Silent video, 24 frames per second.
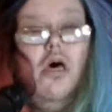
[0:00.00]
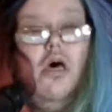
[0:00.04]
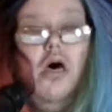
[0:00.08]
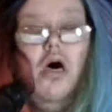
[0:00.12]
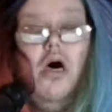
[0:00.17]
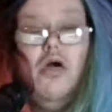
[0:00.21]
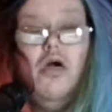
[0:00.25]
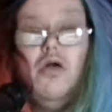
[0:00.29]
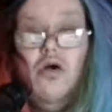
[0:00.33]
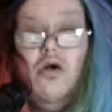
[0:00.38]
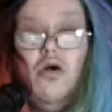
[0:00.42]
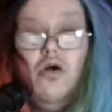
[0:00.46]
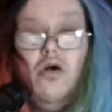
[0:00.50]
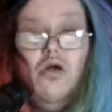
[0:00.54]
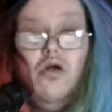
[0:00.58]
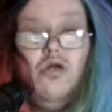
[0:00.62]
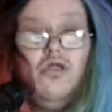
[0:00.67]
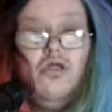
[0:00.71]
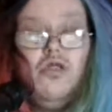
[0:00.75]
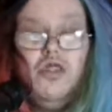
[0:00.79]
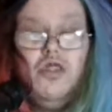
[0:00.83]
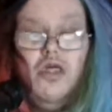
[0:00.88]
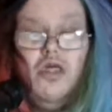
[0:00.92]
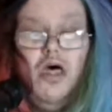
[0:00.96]
Of
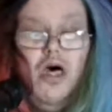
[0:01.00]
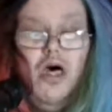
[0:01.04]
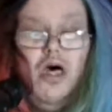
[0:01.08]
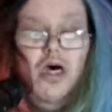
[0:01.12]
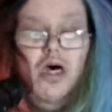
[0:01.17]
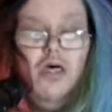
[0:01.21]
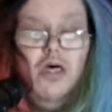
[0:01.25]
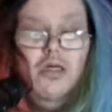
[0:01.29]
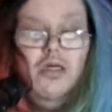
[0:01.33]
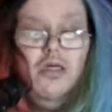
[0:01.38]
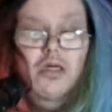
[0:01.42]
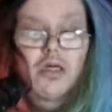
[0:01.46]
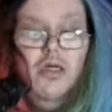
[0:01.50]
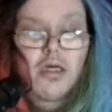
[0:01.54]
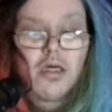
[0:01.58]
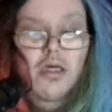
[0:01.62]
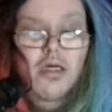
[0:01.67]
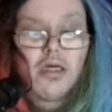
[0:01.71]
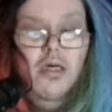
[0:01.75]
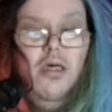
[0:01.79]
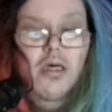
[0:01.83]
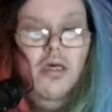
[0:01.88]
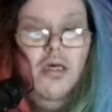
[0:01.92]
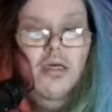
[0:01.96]
course,
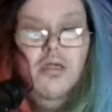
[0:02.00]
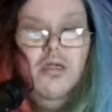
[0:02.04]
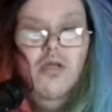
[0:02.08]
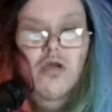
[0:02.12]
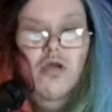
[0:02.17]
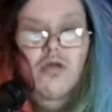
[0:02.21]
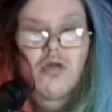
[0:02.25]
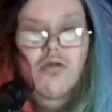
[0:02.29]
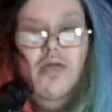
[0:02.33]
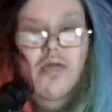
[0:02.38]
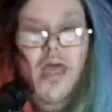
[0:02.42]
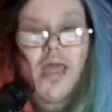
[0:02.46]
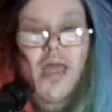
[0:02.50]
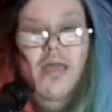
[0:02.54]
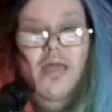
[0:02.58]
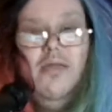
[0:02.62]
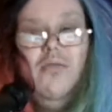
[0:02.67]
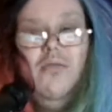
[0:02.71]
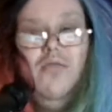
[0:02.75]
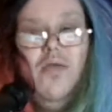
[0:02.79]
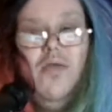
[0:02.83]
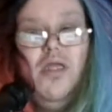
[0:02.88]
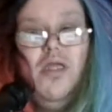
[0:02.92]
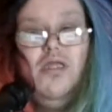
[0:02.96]
New Day
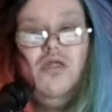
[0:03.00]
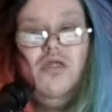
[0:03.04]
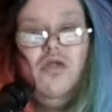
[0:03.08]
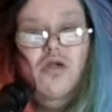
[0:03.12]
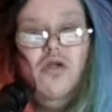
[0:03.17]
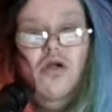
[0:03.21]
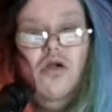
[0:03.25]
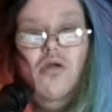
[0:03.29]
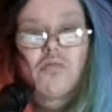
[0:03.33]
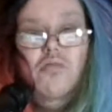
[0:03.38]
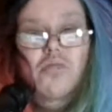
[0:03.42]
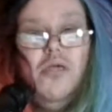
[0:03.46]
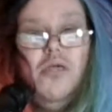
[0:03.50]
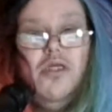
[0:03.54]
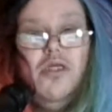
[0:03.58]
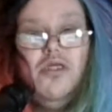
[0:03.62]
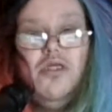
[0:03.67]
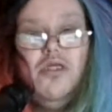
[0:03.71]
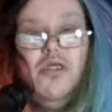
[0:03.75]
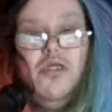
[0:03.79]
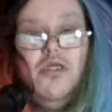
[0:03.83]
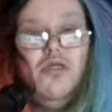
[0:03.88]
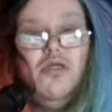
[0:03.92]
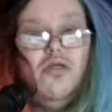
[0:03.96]
defeats the Hurt
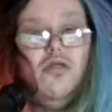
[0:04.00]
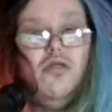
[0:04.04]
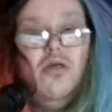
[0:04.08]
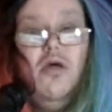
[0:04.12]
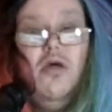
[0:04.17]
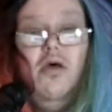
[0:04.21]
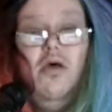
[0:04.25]
Business.